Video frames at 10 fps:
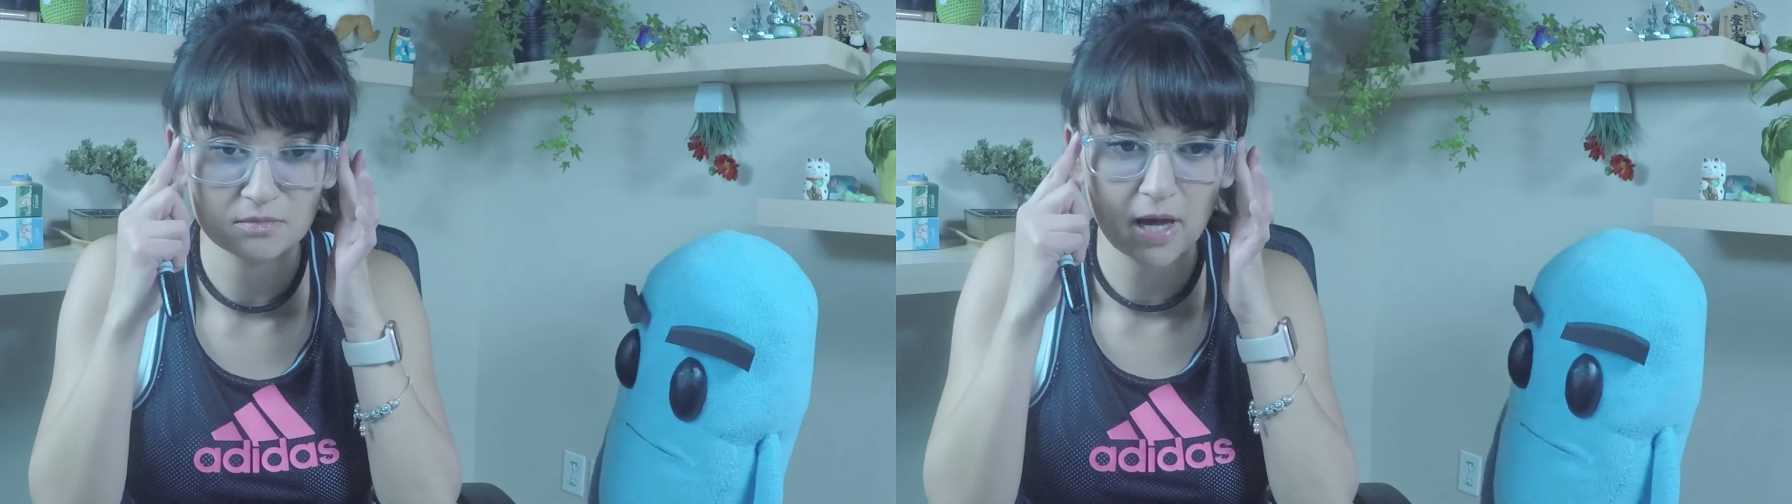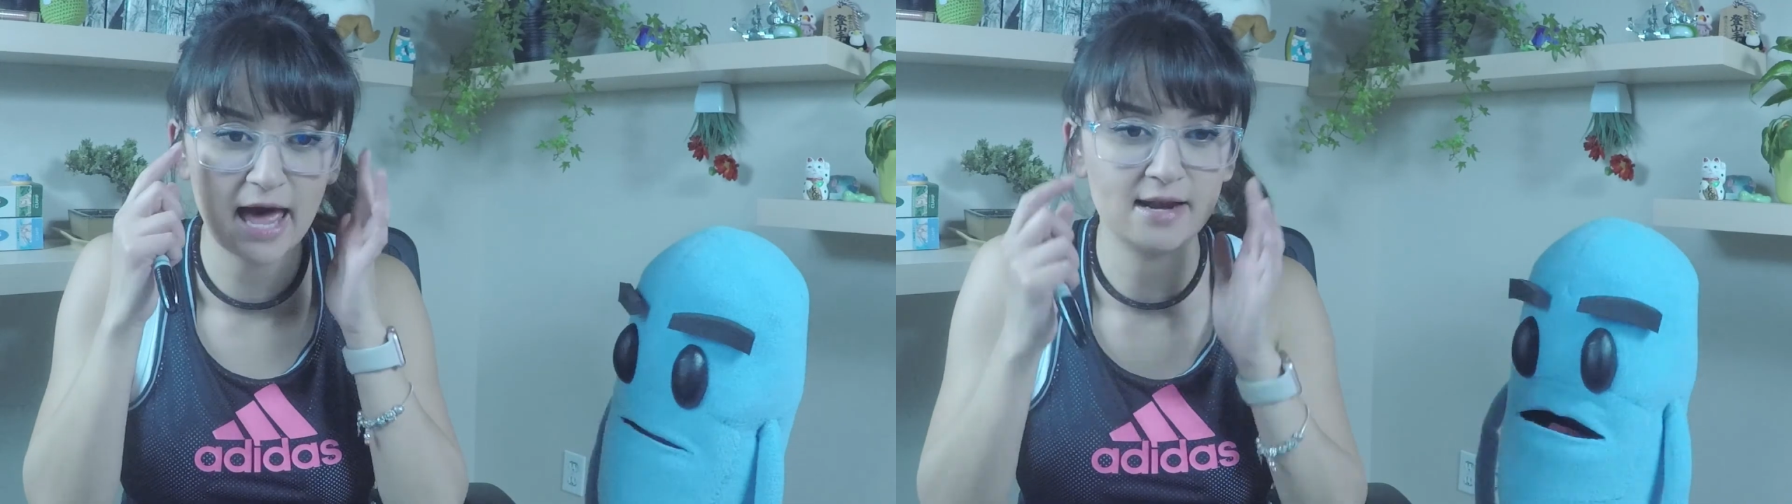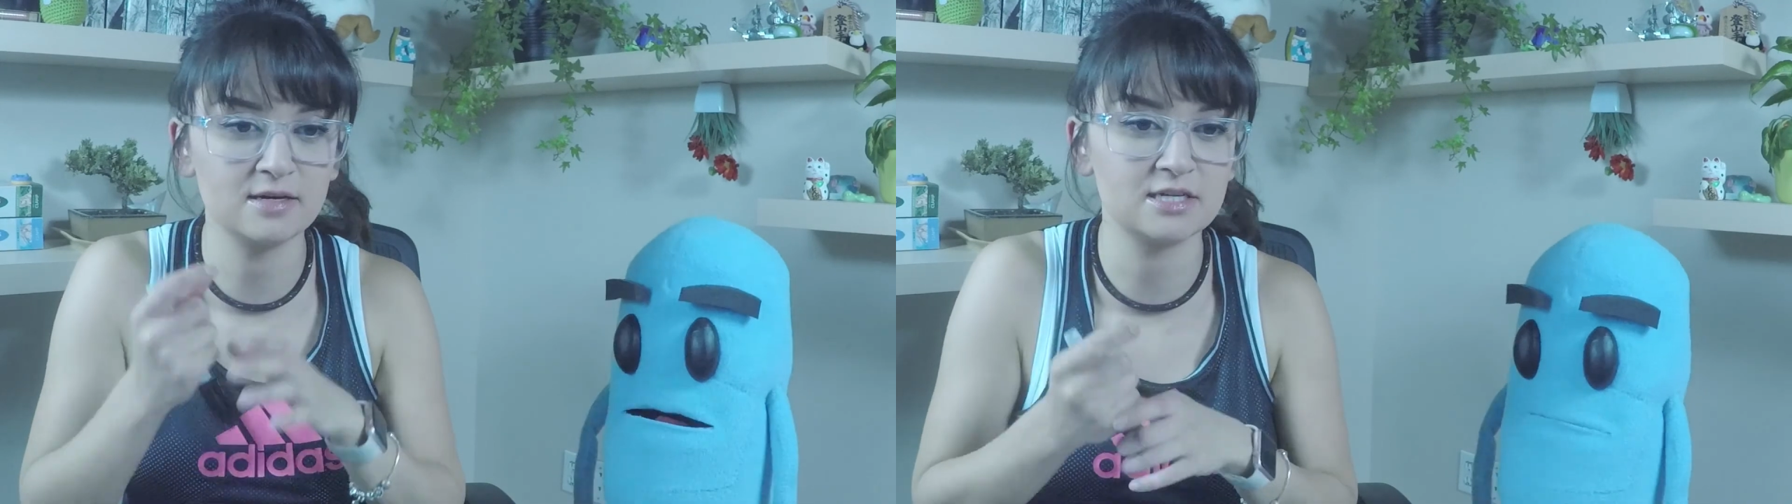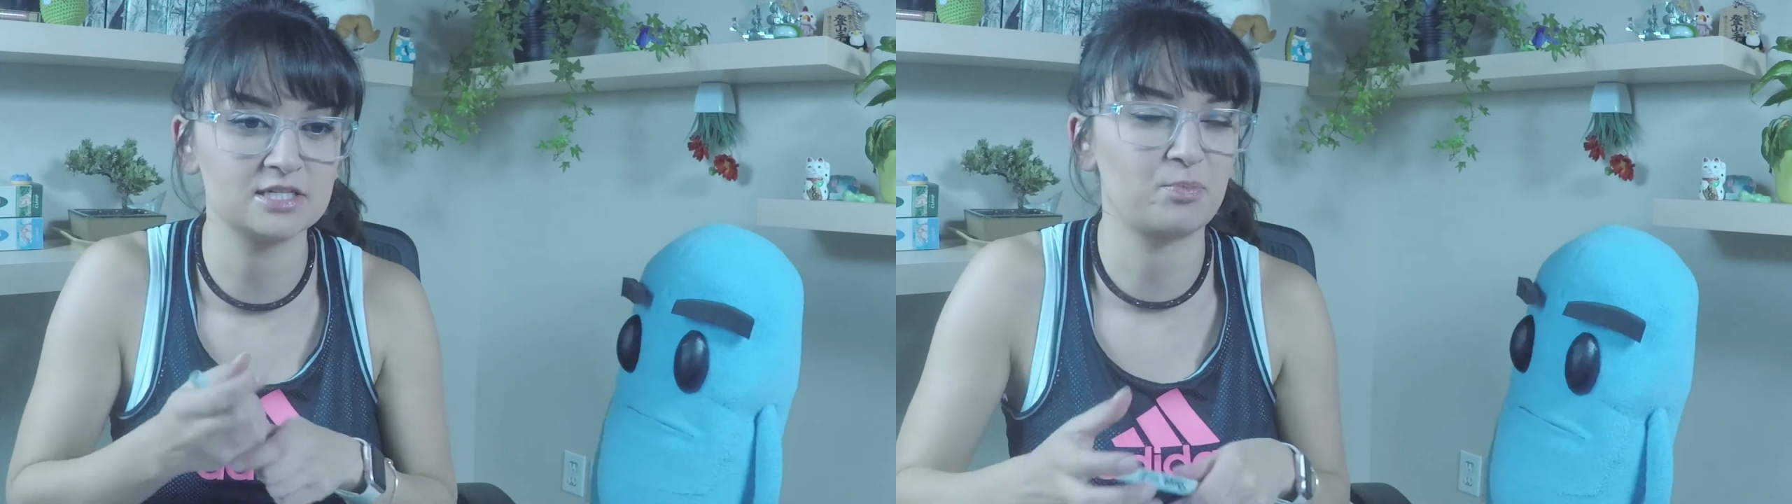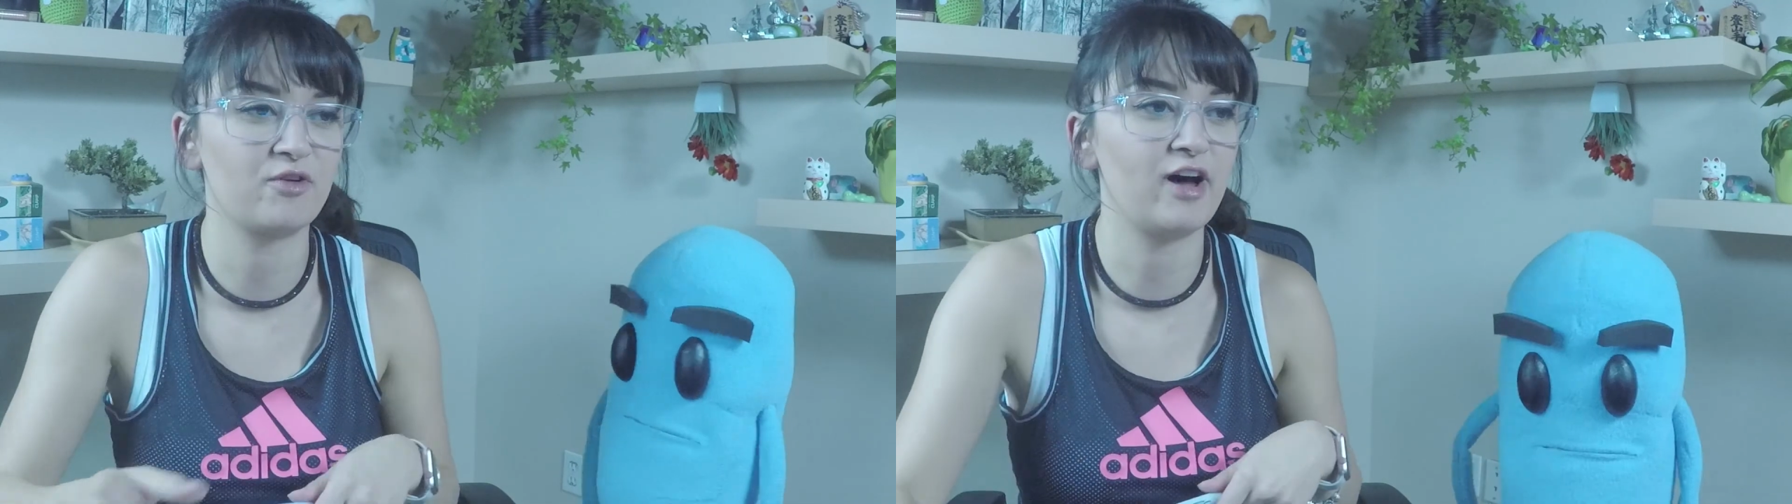And does
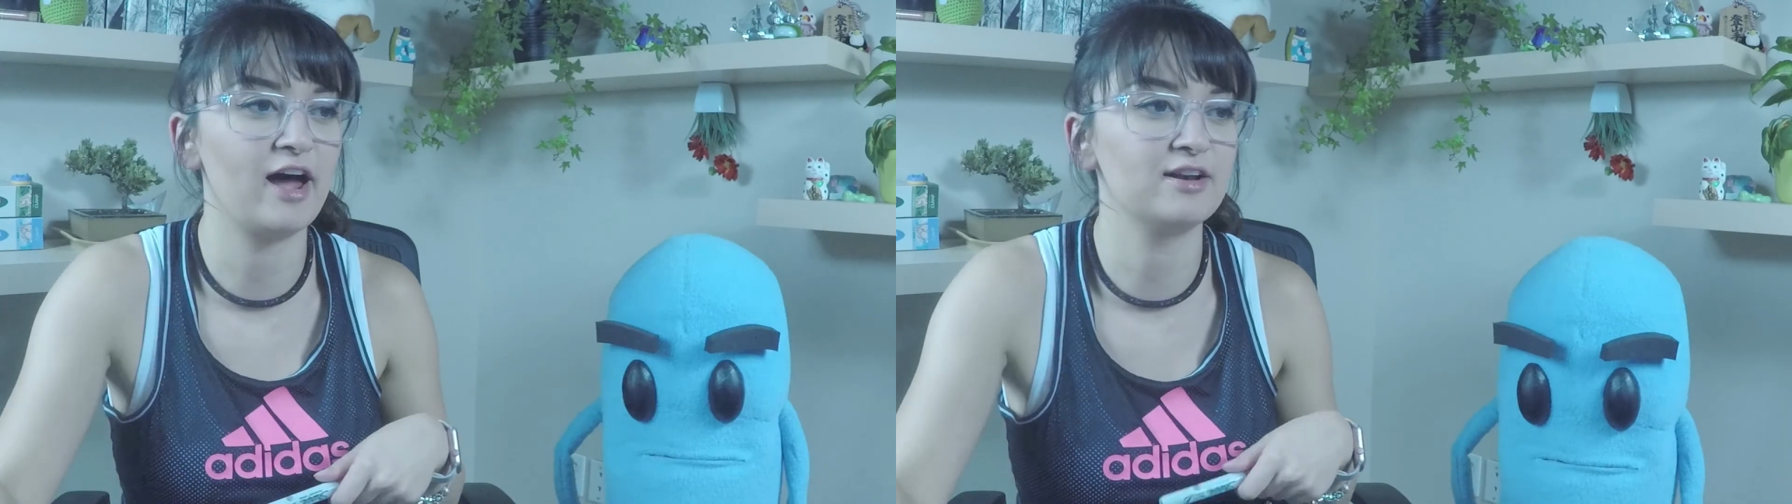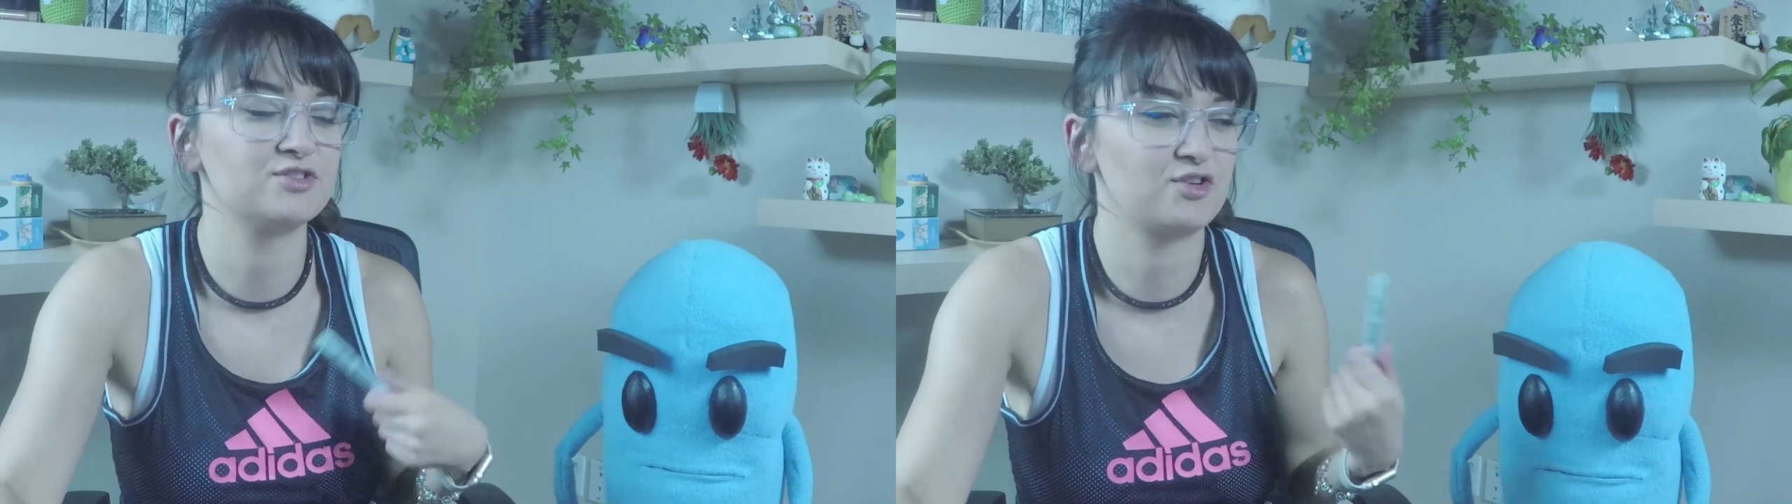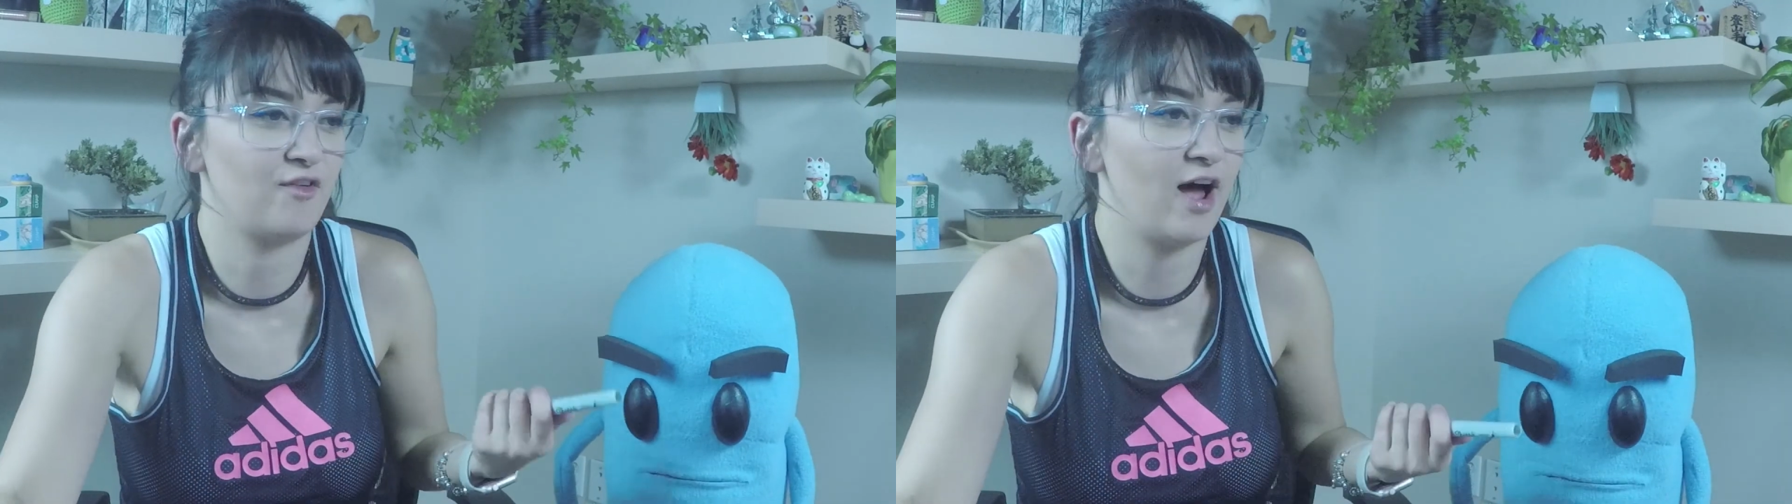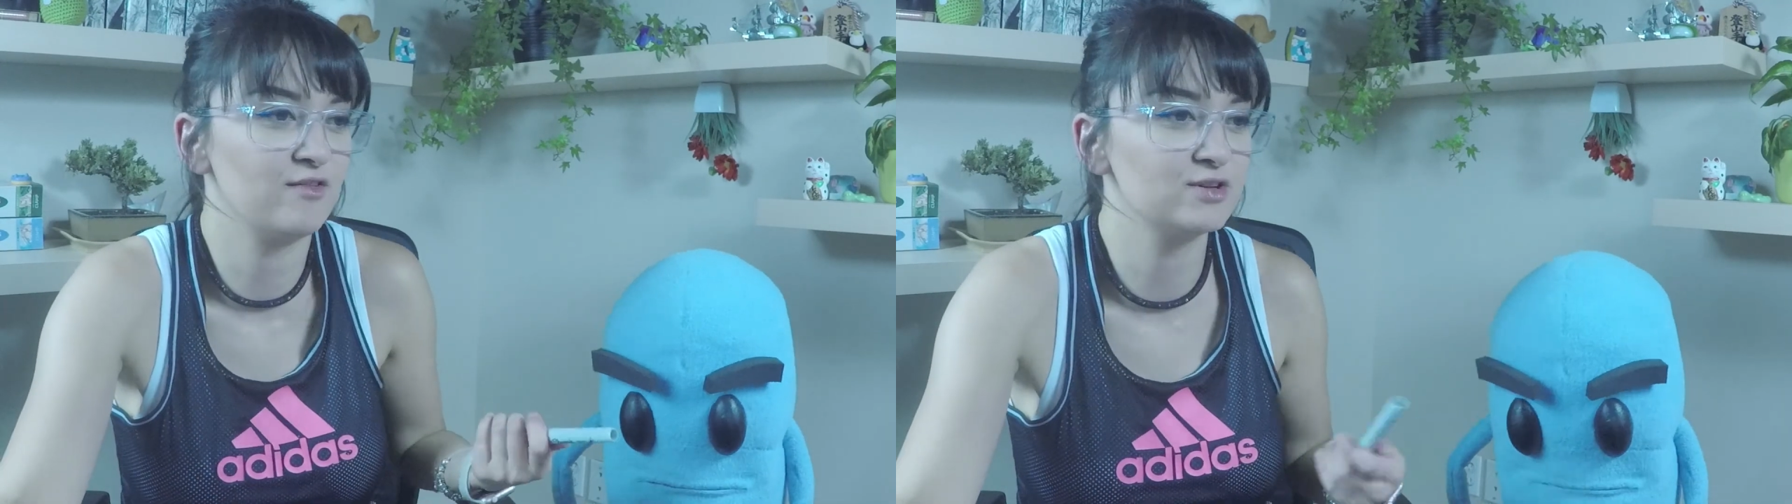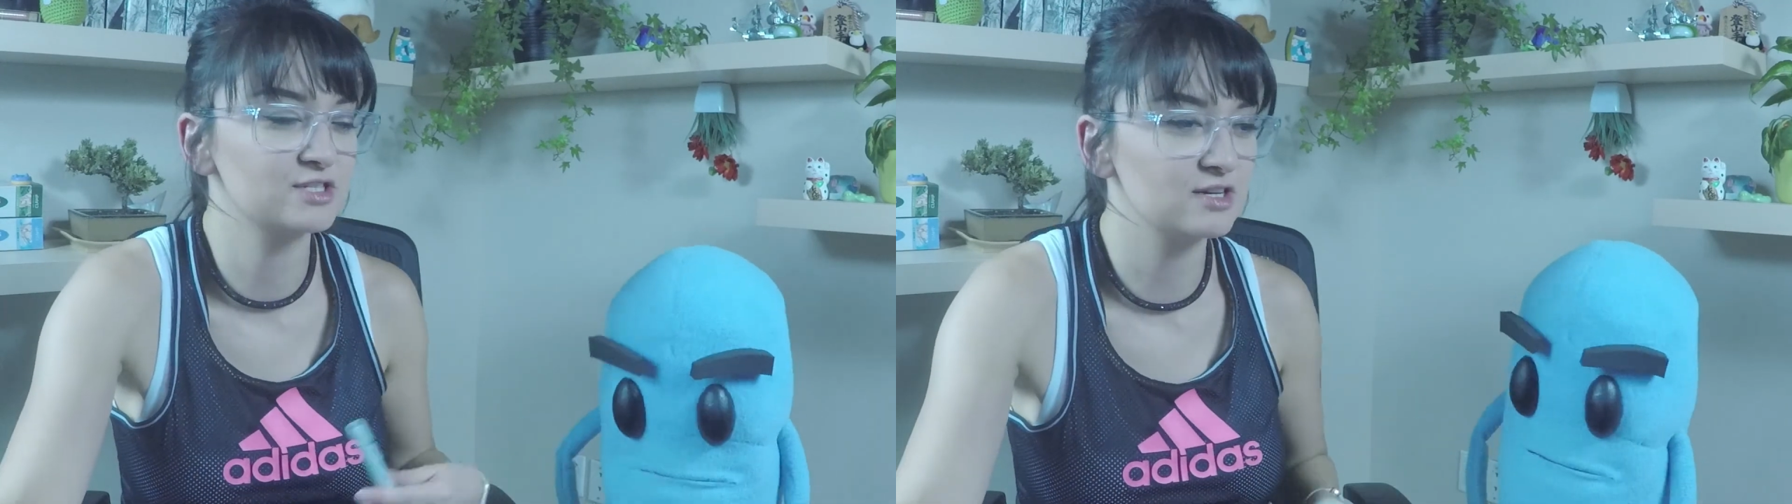it provide
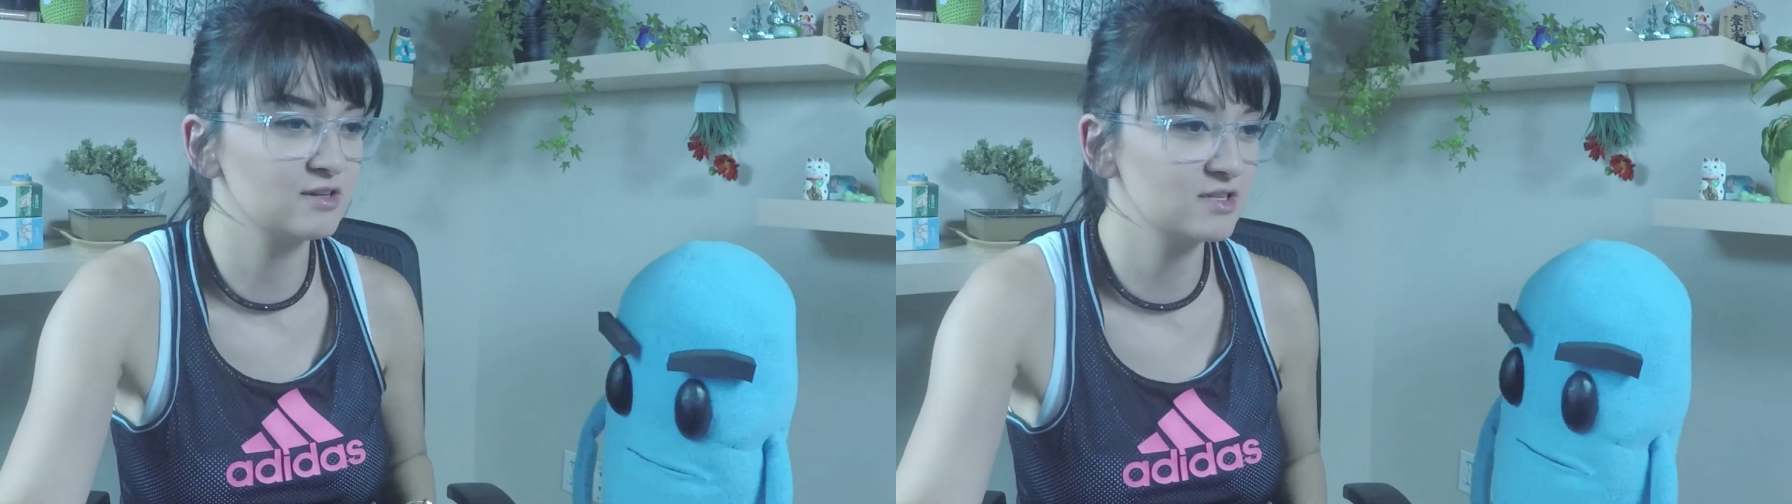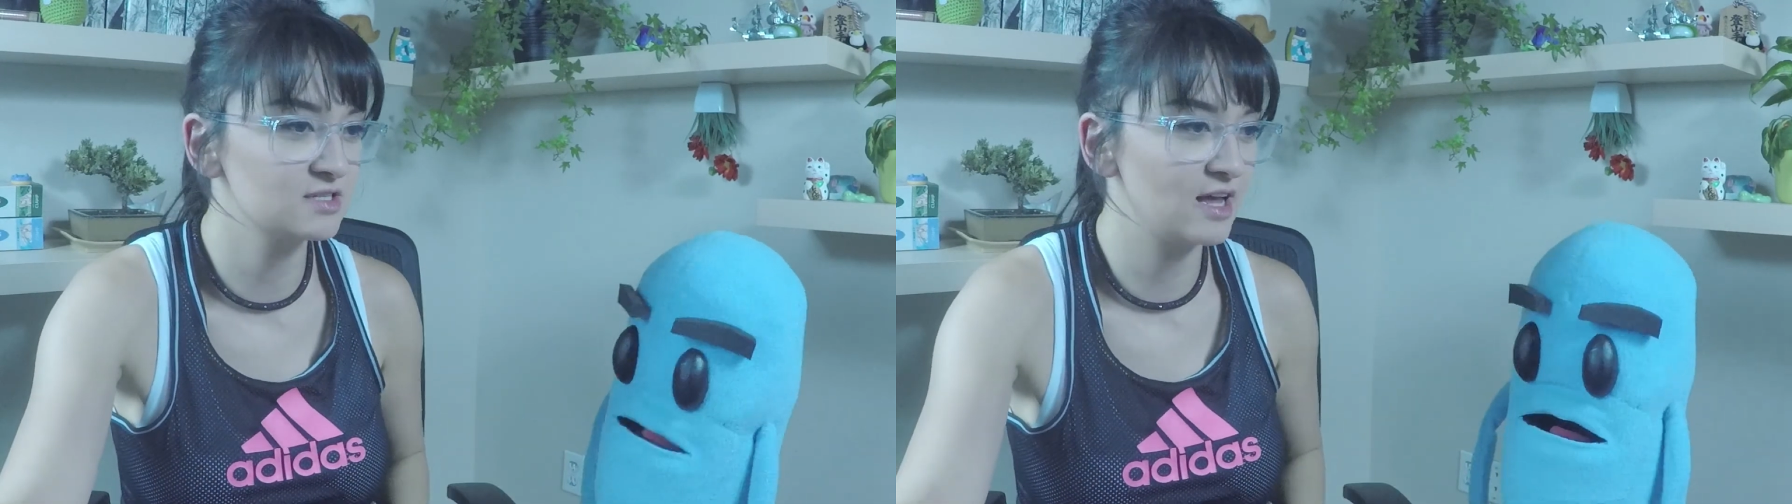survival skills?